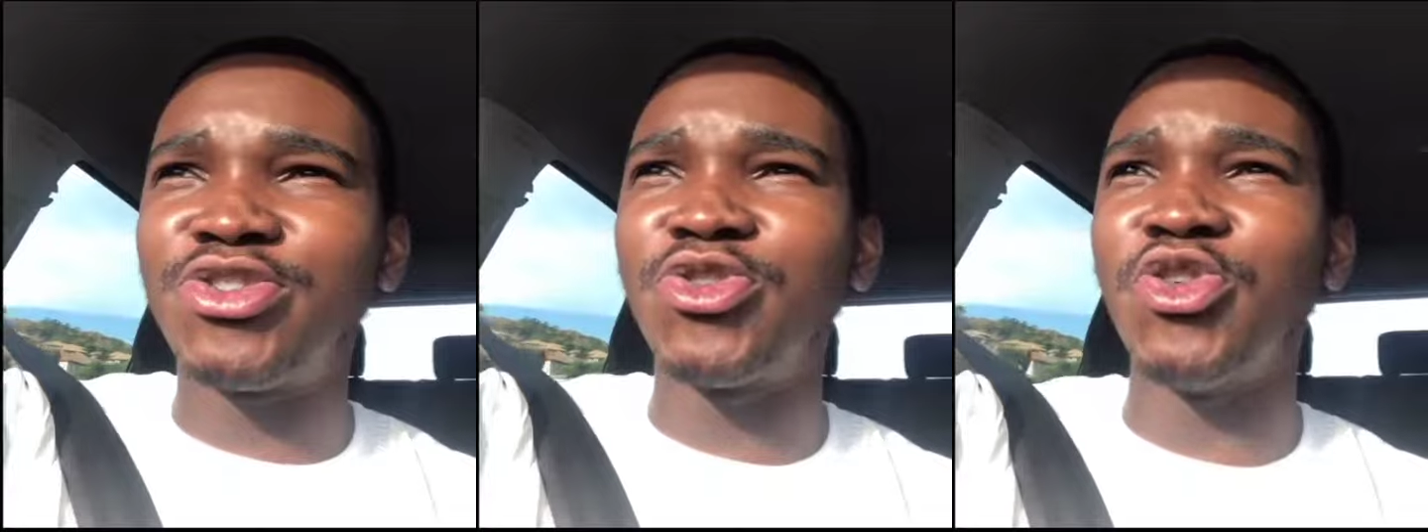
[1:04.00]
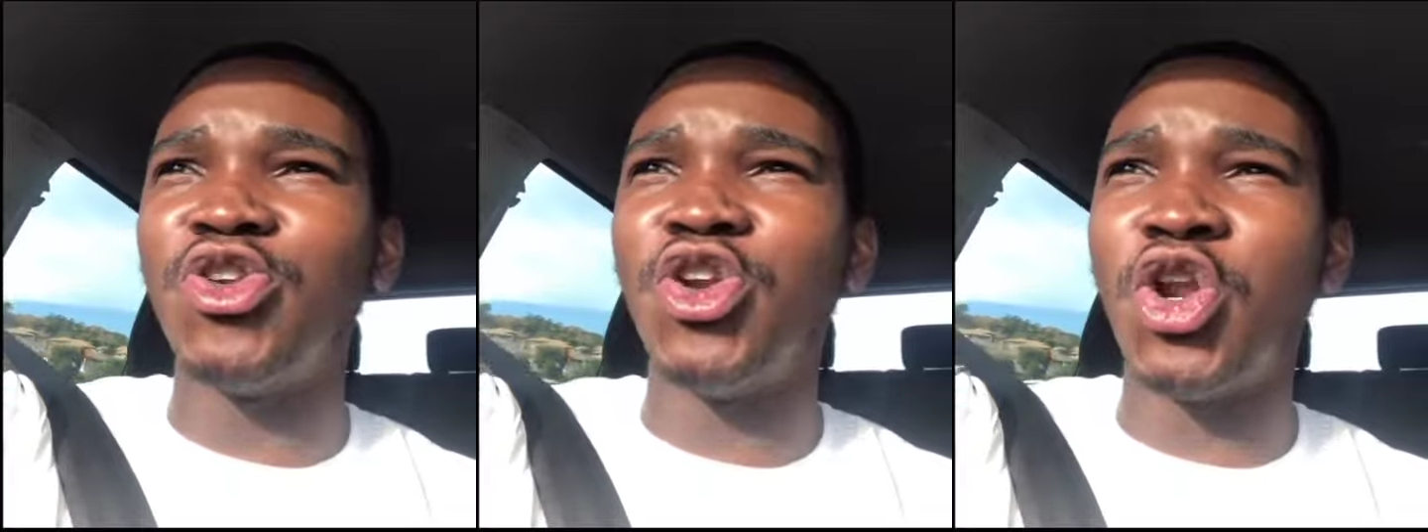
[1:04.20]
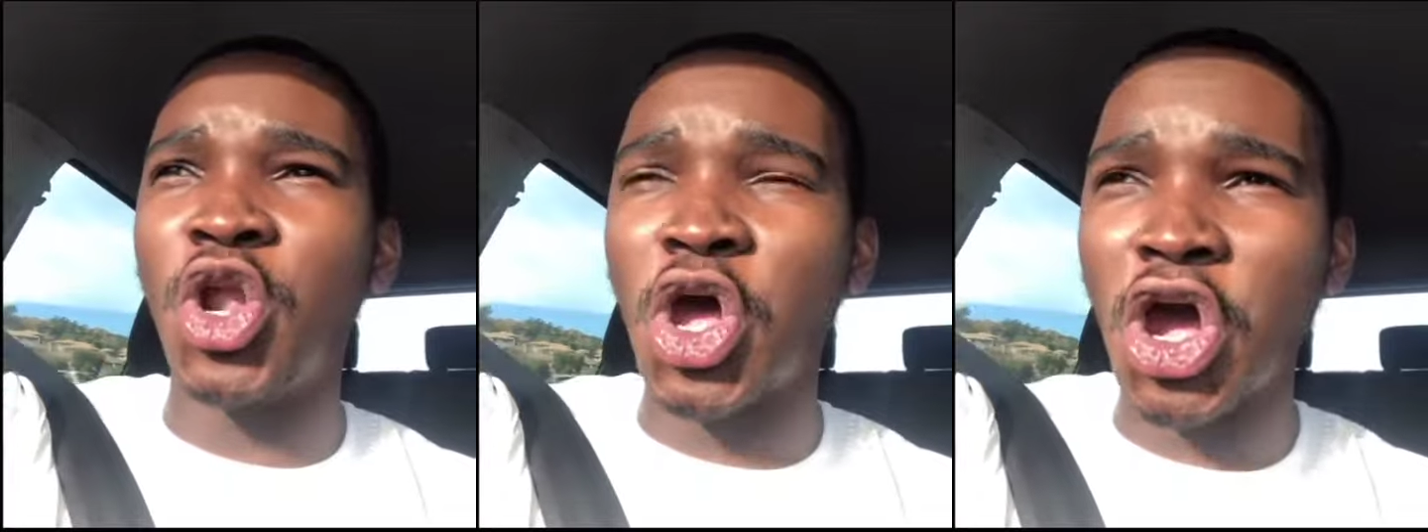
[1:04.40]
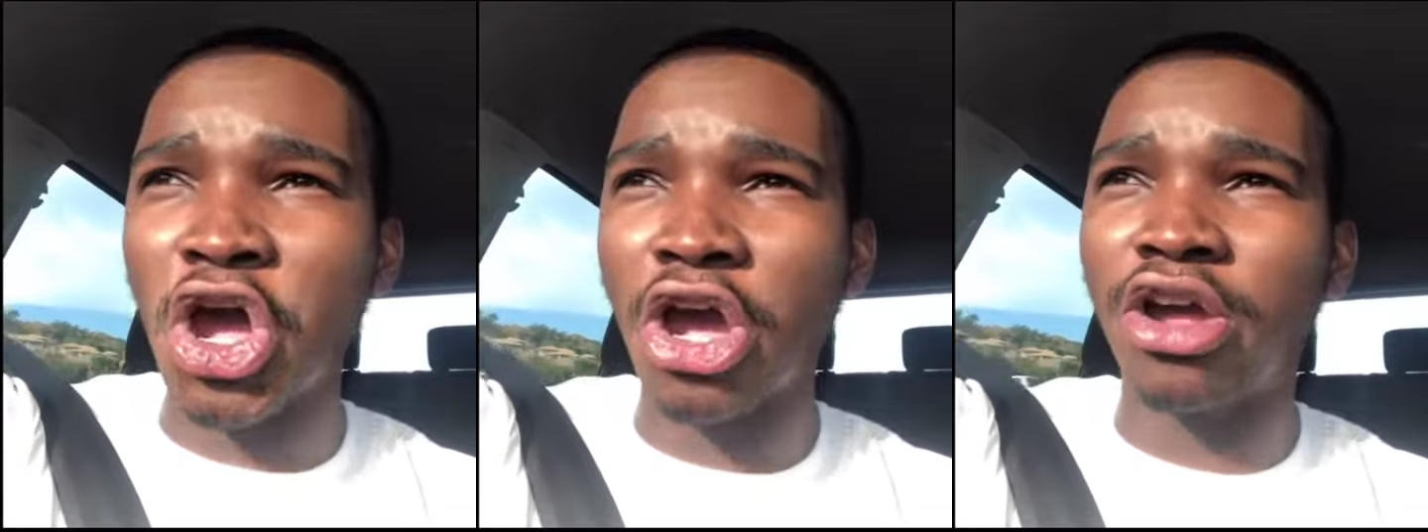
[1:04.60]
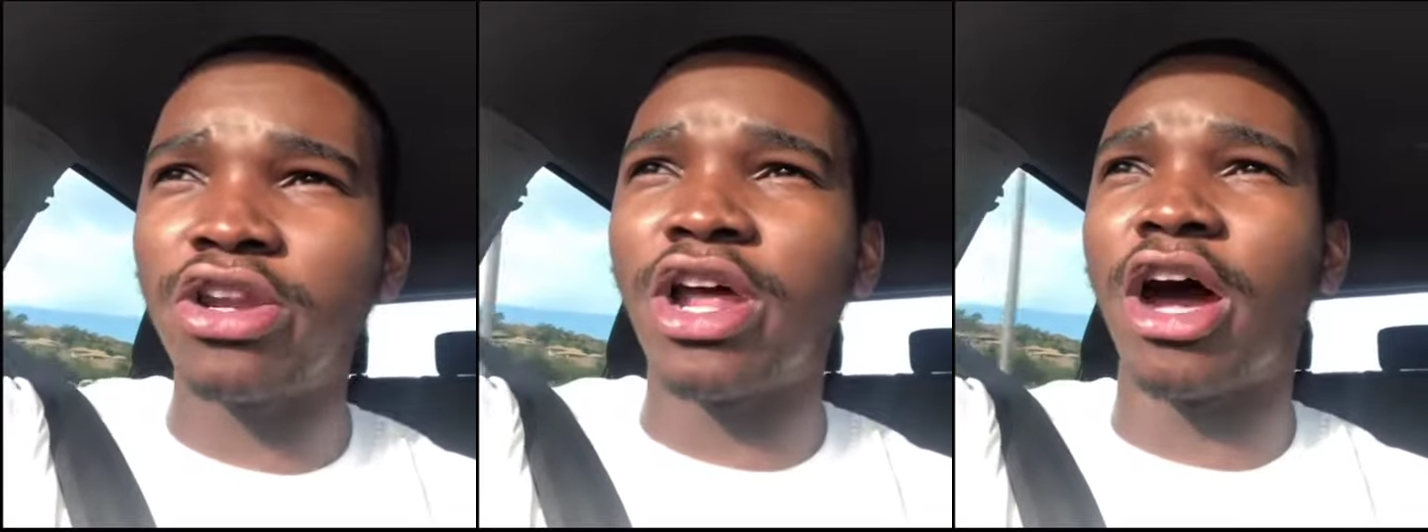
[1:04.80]
to
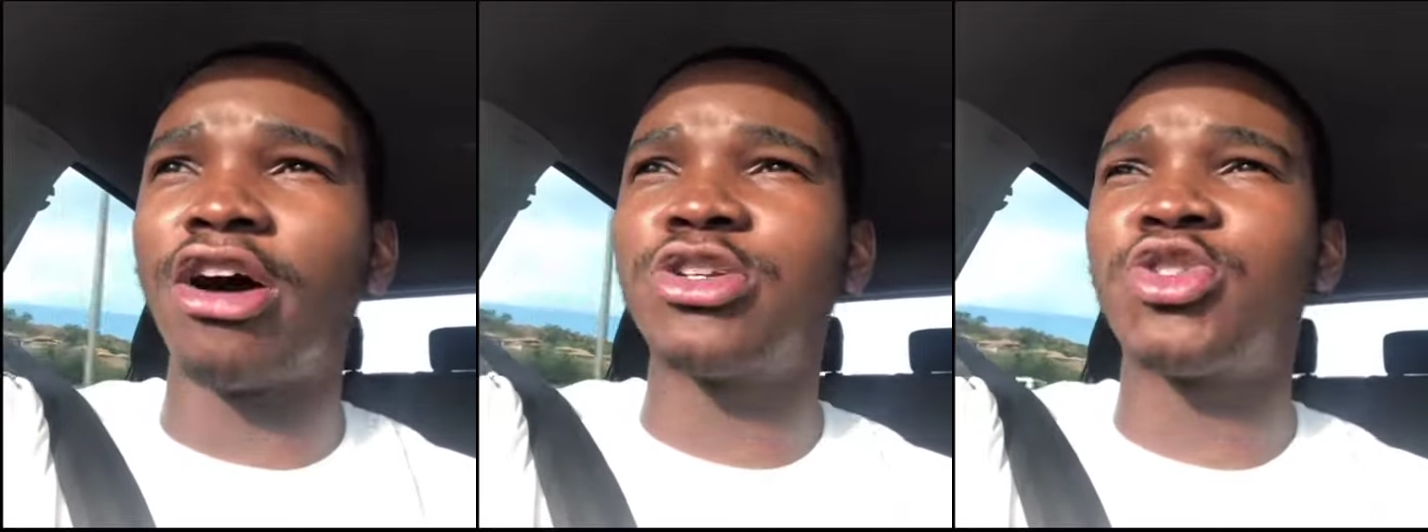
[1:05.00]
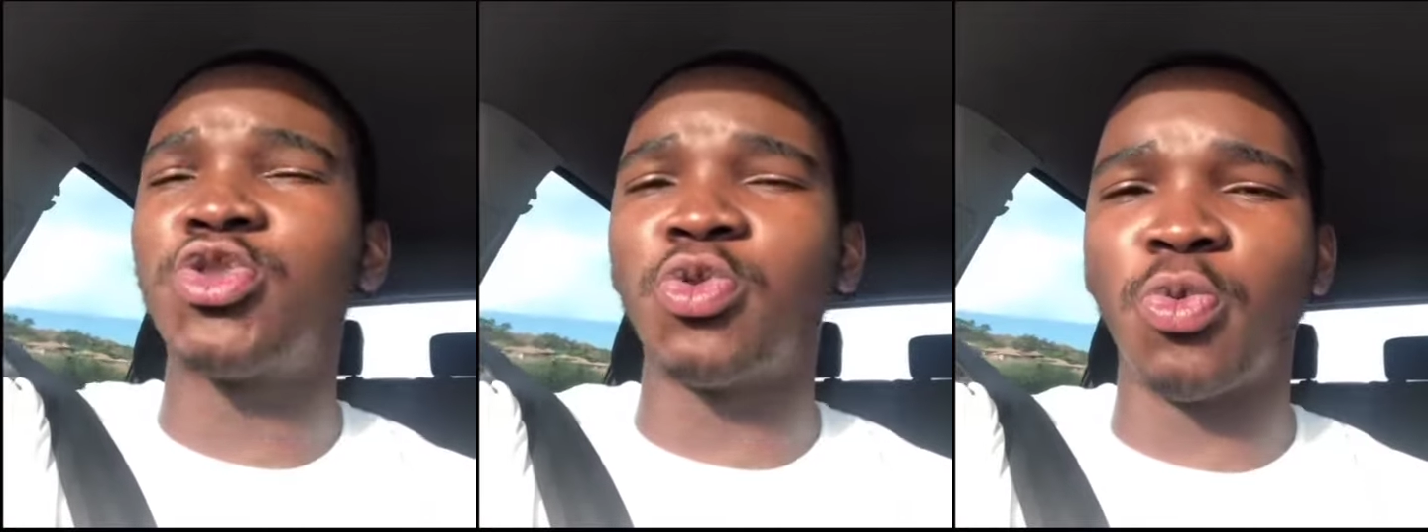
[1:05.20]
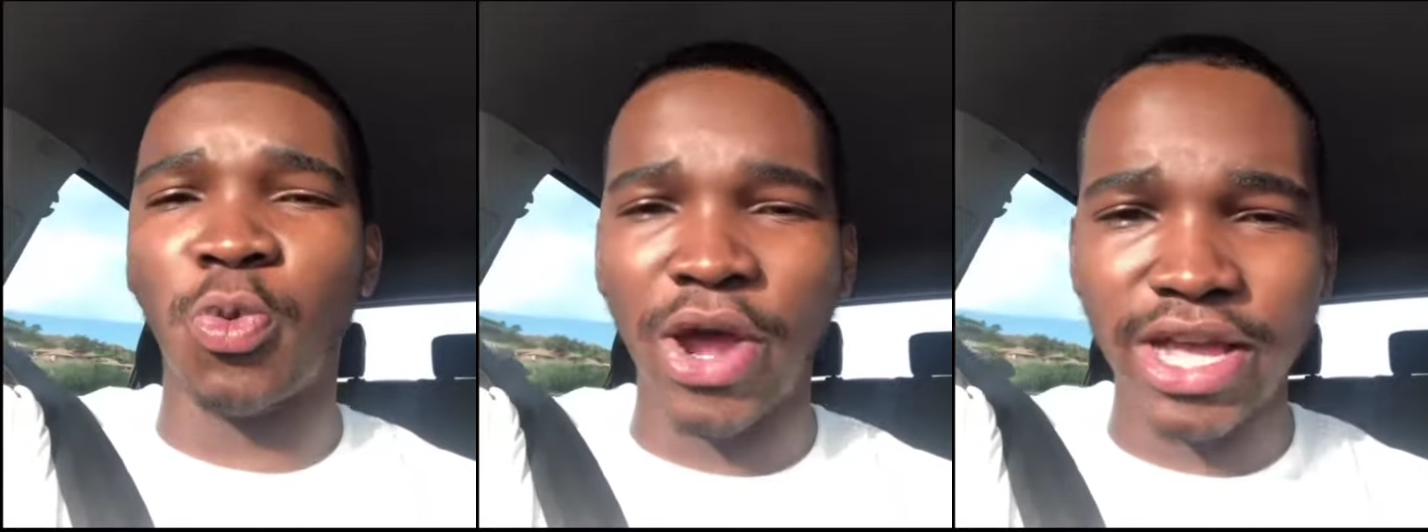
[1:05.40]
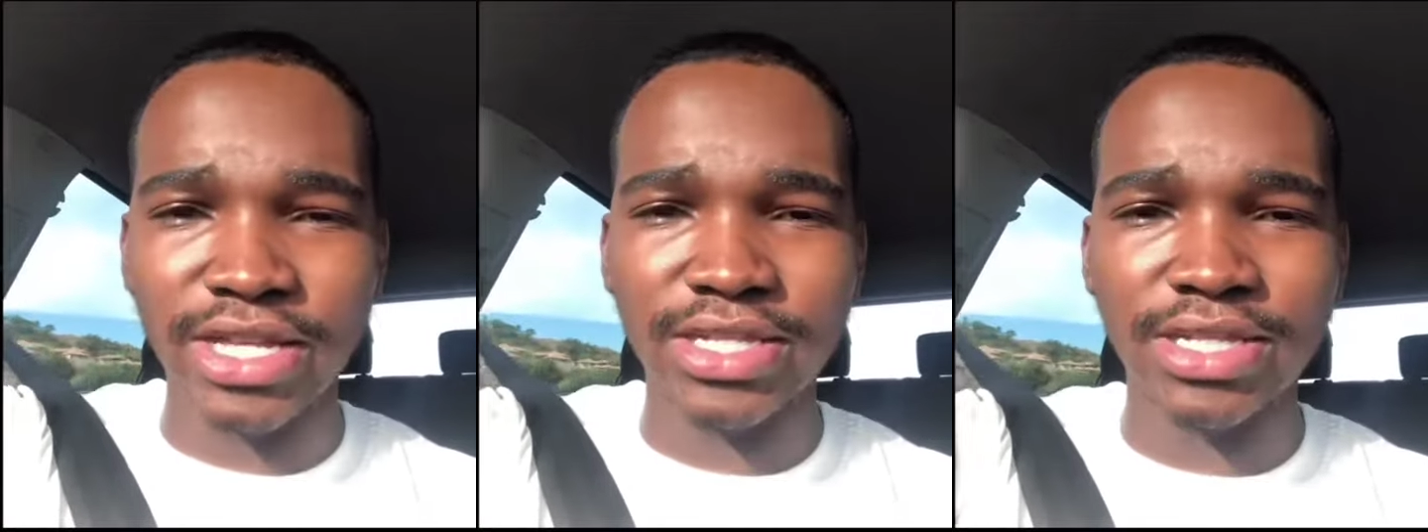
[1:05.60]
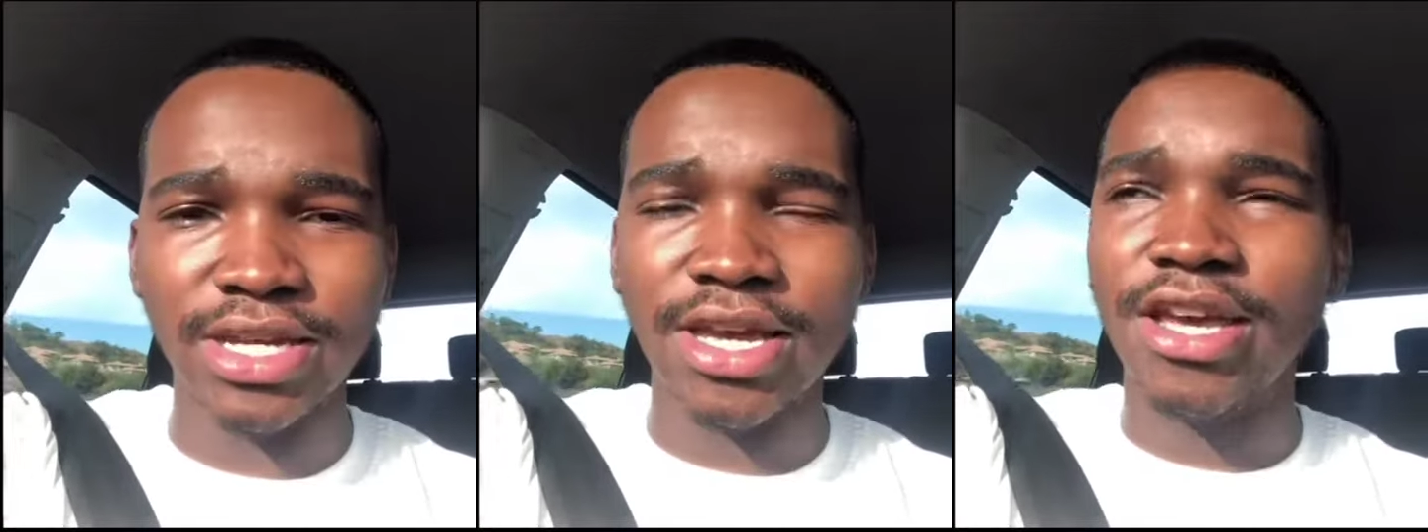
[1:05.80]
learn how to
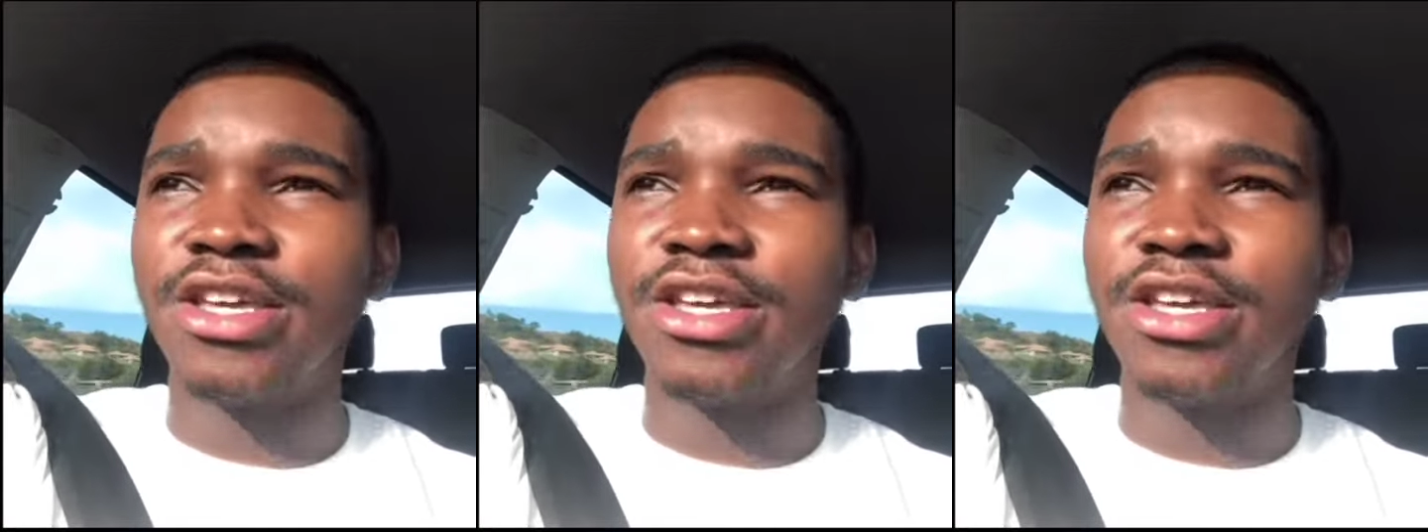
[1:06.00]
wait.